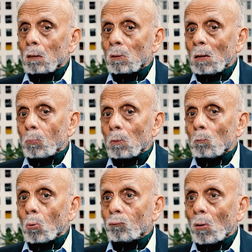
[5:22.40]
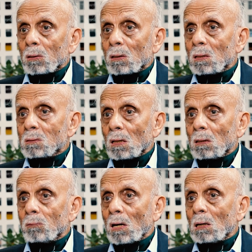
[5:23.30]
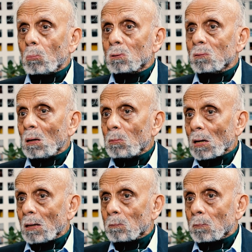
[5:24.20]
they both father and son have died about the same time.